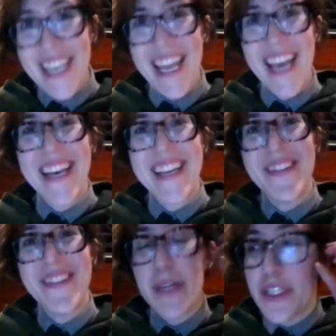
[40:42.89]
again,
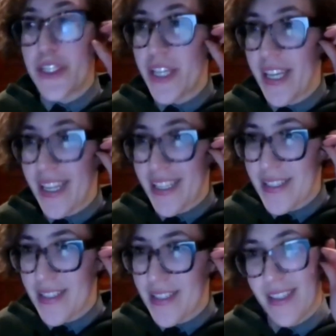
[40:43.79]
which
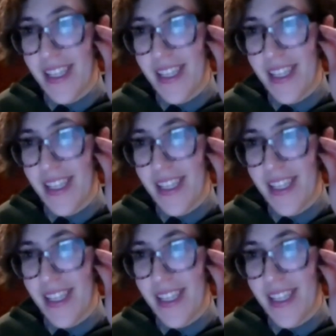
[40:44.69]
is,